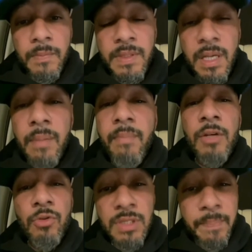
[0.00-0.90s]

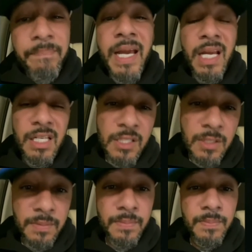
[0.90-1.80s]
DMX was the
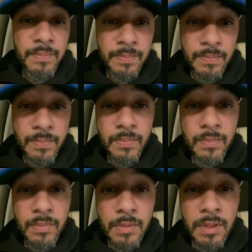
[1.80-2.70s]
biggest.
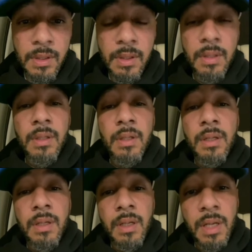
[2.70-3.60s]

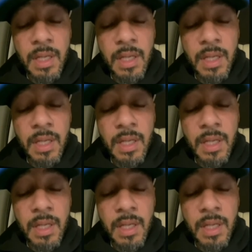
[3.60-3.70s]
And